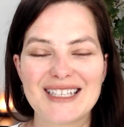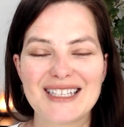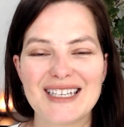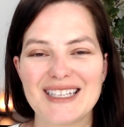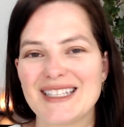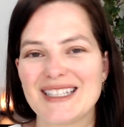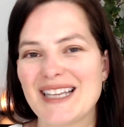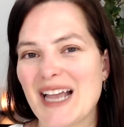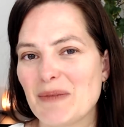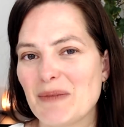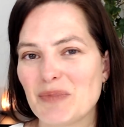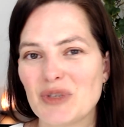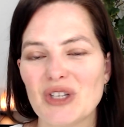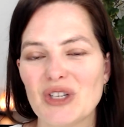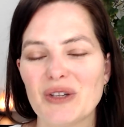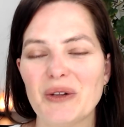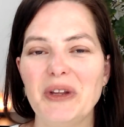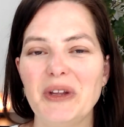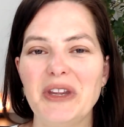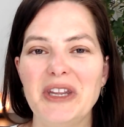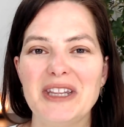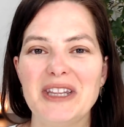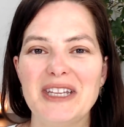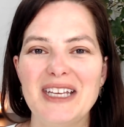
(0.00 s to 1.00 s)
It's
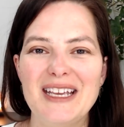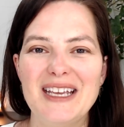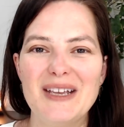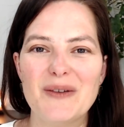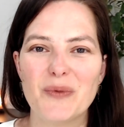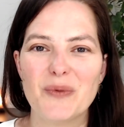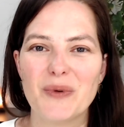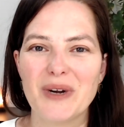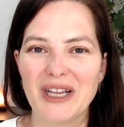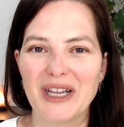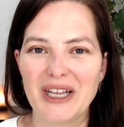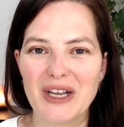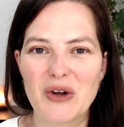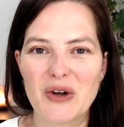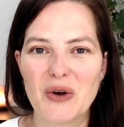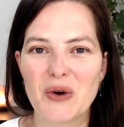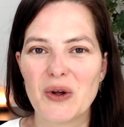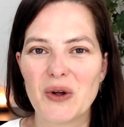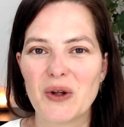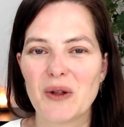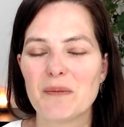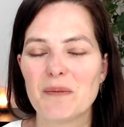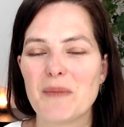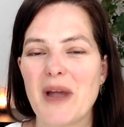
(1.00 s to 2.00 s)
absolutely really
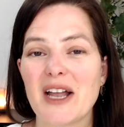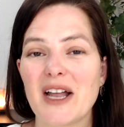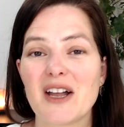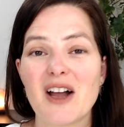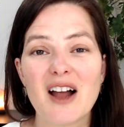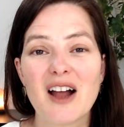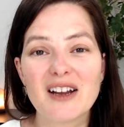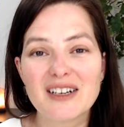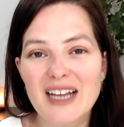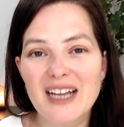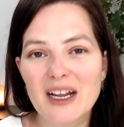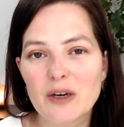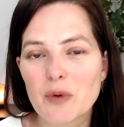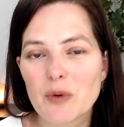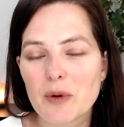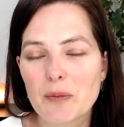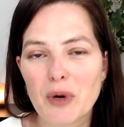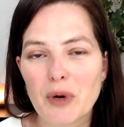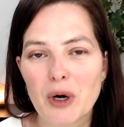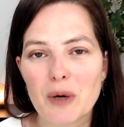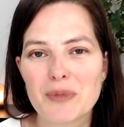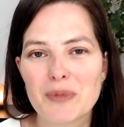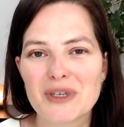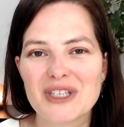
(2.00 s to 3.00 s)
cool. My content
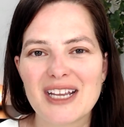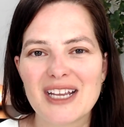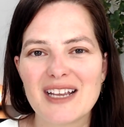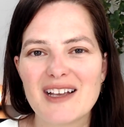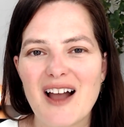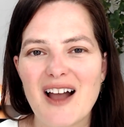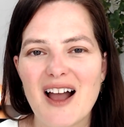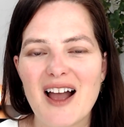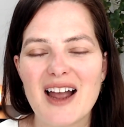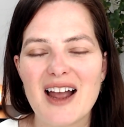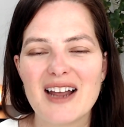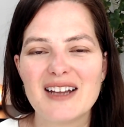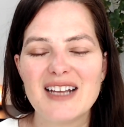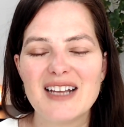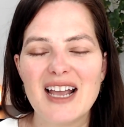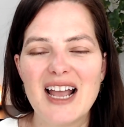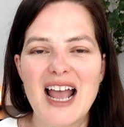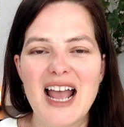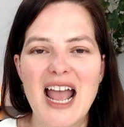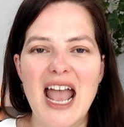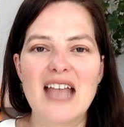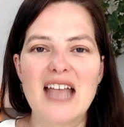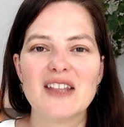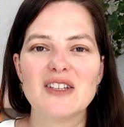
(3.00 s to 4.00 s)
repurposing guide
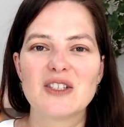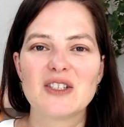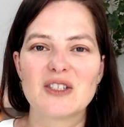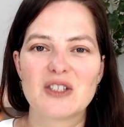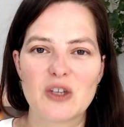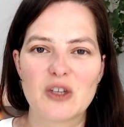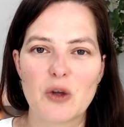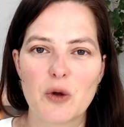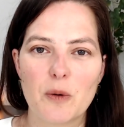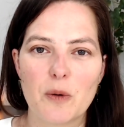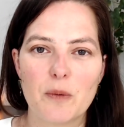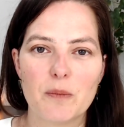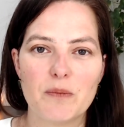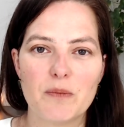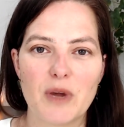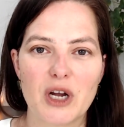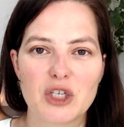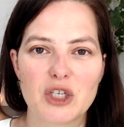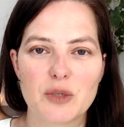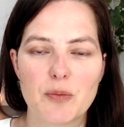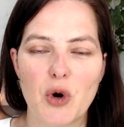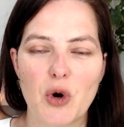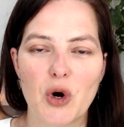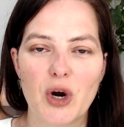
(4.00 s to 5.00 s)
and so
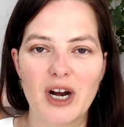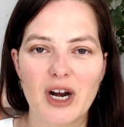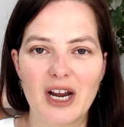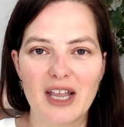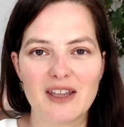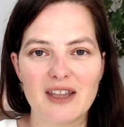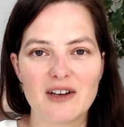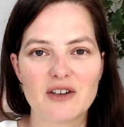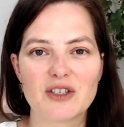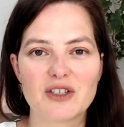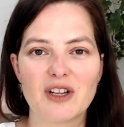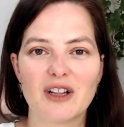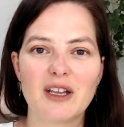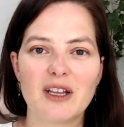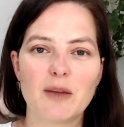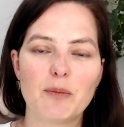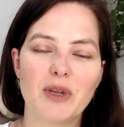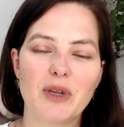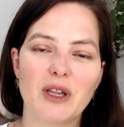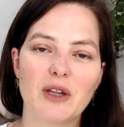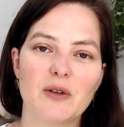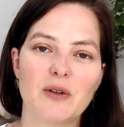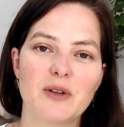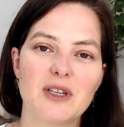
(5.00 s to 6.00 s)
much more. And there's a link
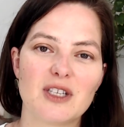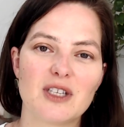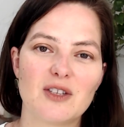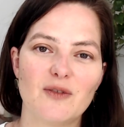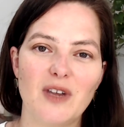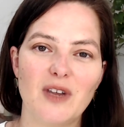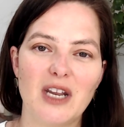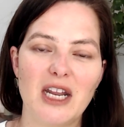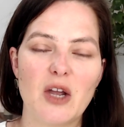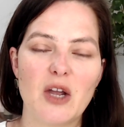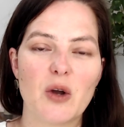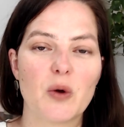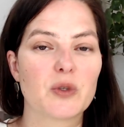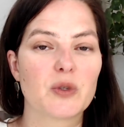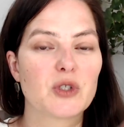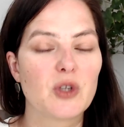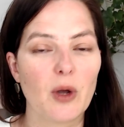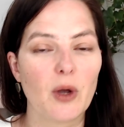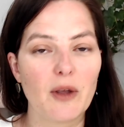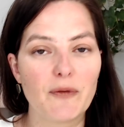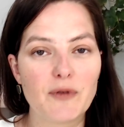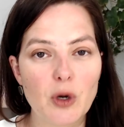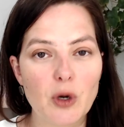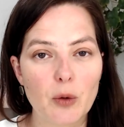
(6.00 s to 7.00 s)
below this video. So
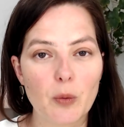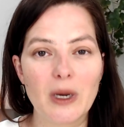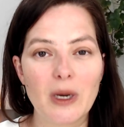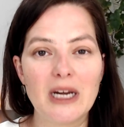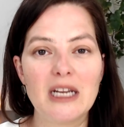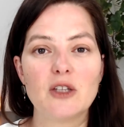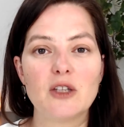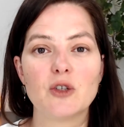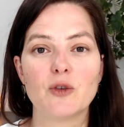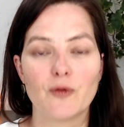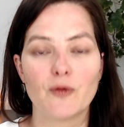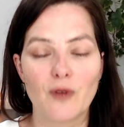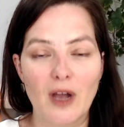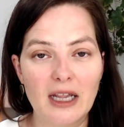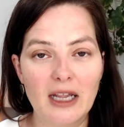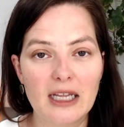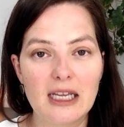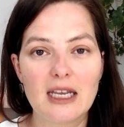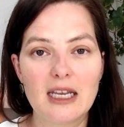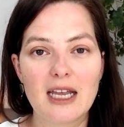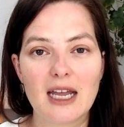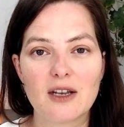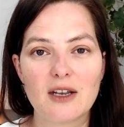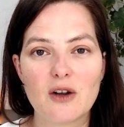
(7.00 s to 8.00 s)
if you're ready to
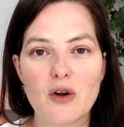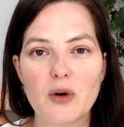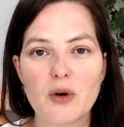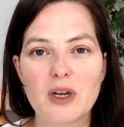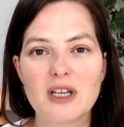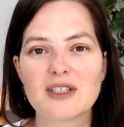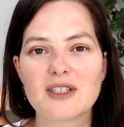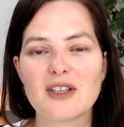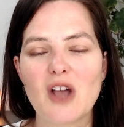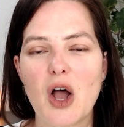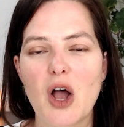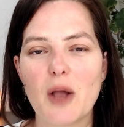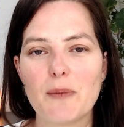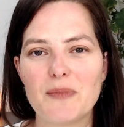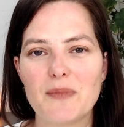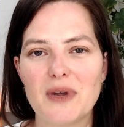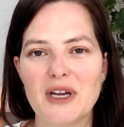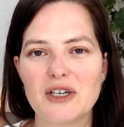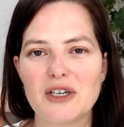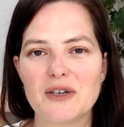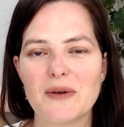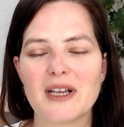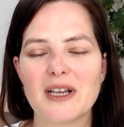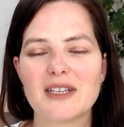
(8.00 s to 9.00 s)
finally get noticed on
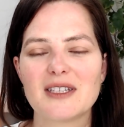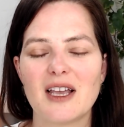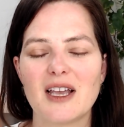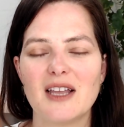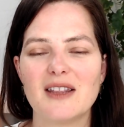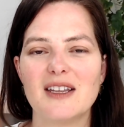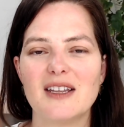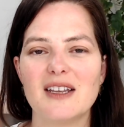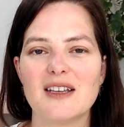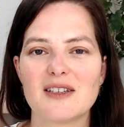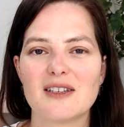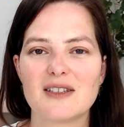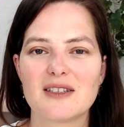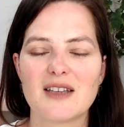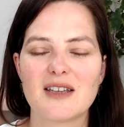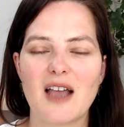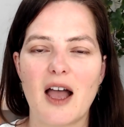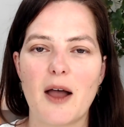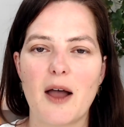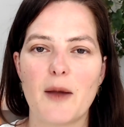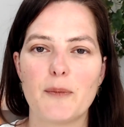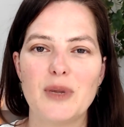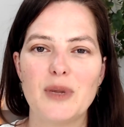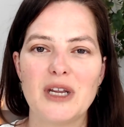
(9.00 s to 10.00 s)
Pinterest, this
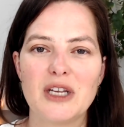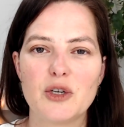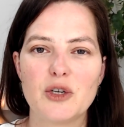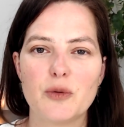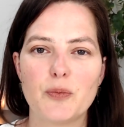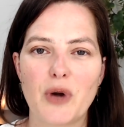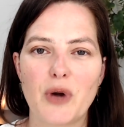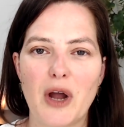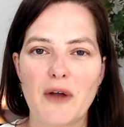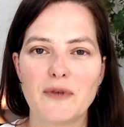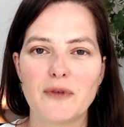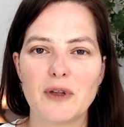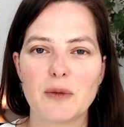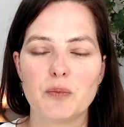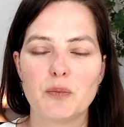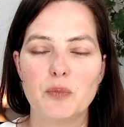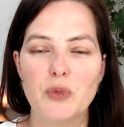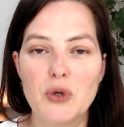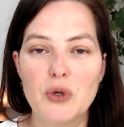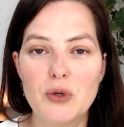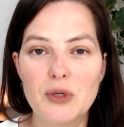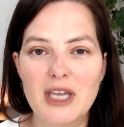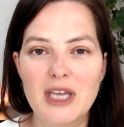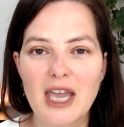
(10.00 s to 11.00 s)
Pin to Profit
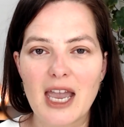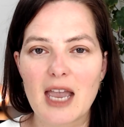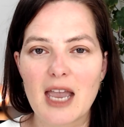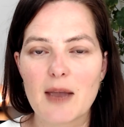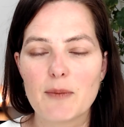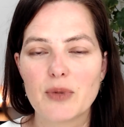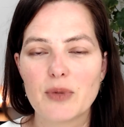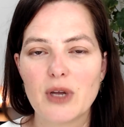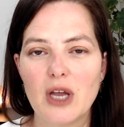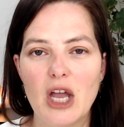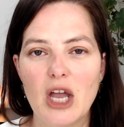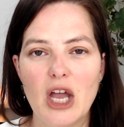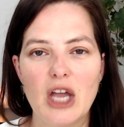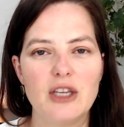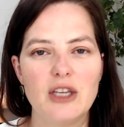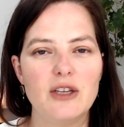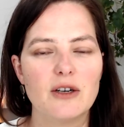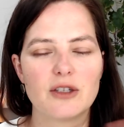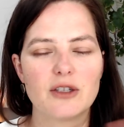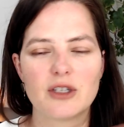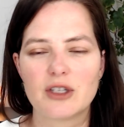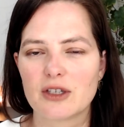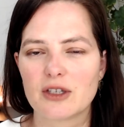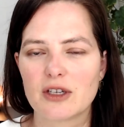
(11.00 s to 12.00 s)
Bootcamp,
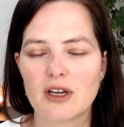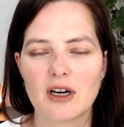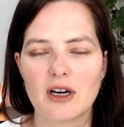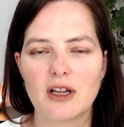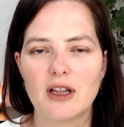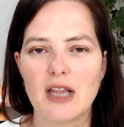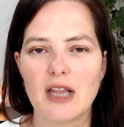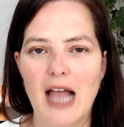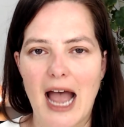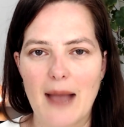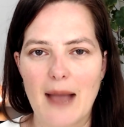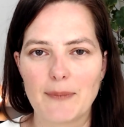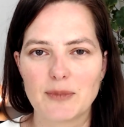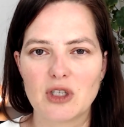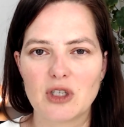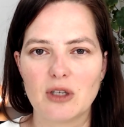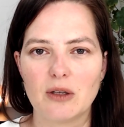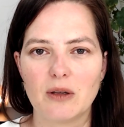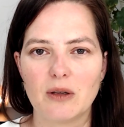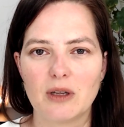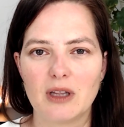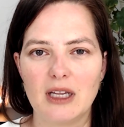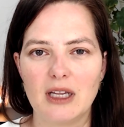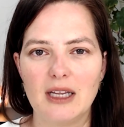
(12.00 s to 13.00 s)
you're just going to
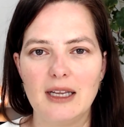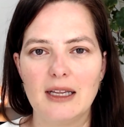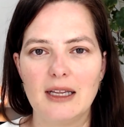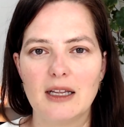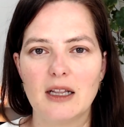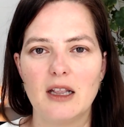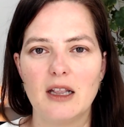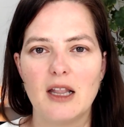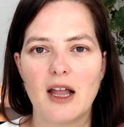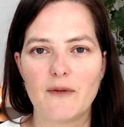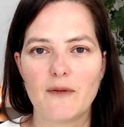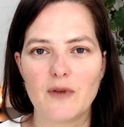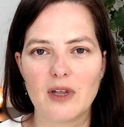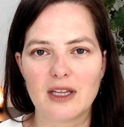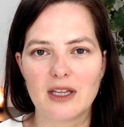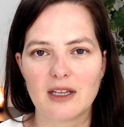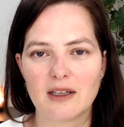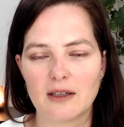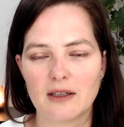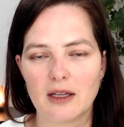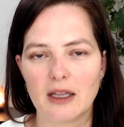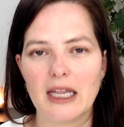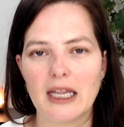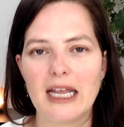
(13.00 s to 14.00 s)
absolutely love it.
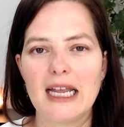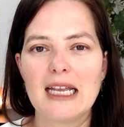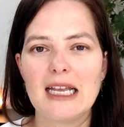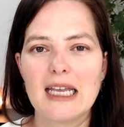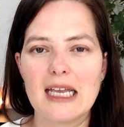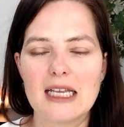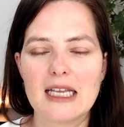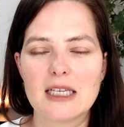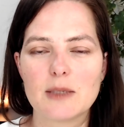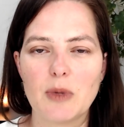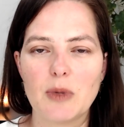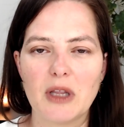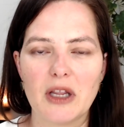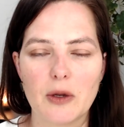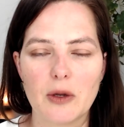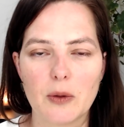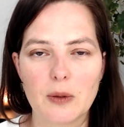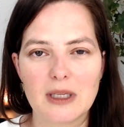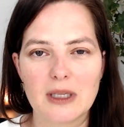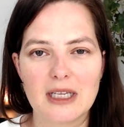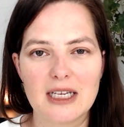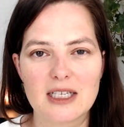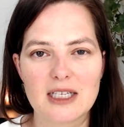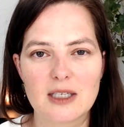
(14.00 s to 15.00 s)
And the link is
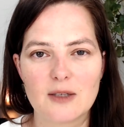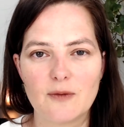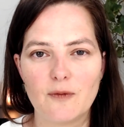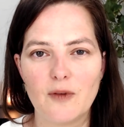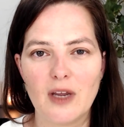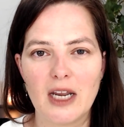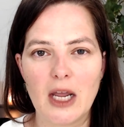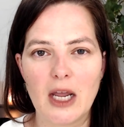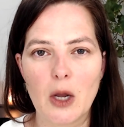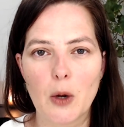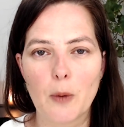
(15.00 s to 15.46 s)
below this video.